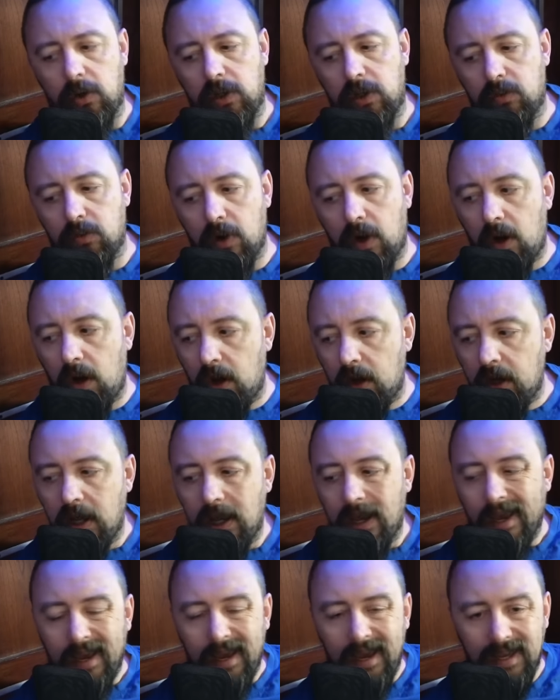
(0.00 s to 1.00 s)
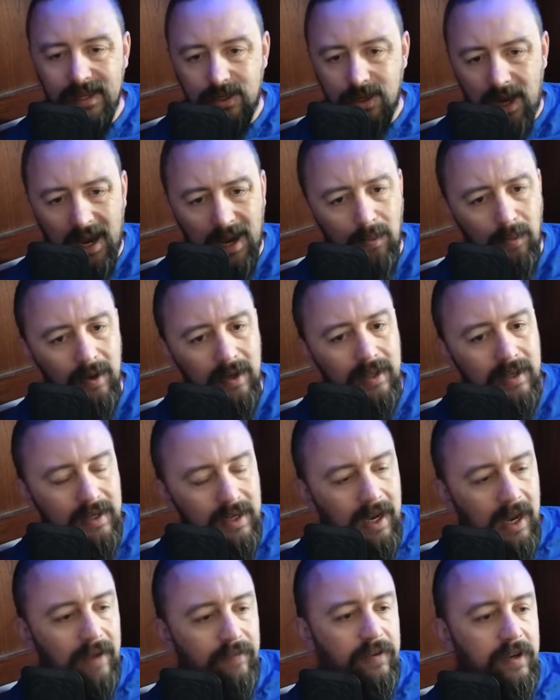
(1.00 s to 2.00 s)
wrong. And so I wanted to
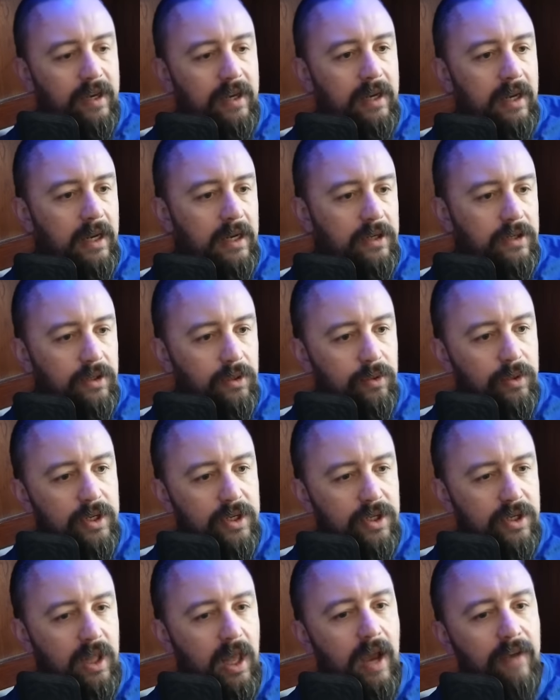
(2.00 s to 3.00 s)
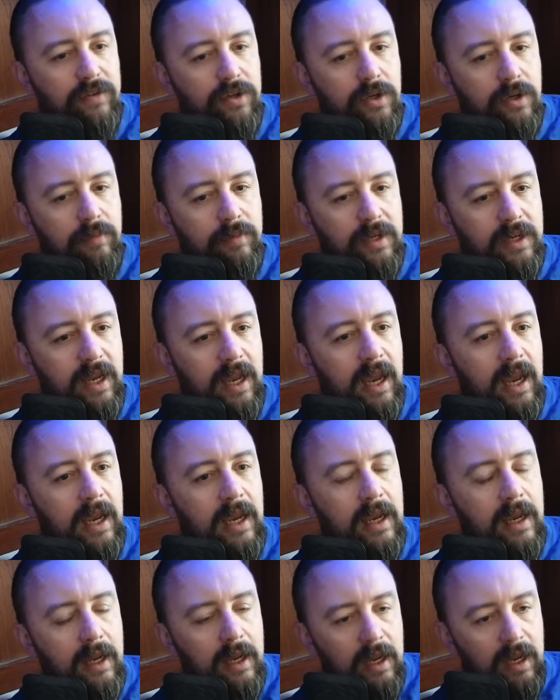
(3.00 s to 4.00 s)
dive in and do this live stream today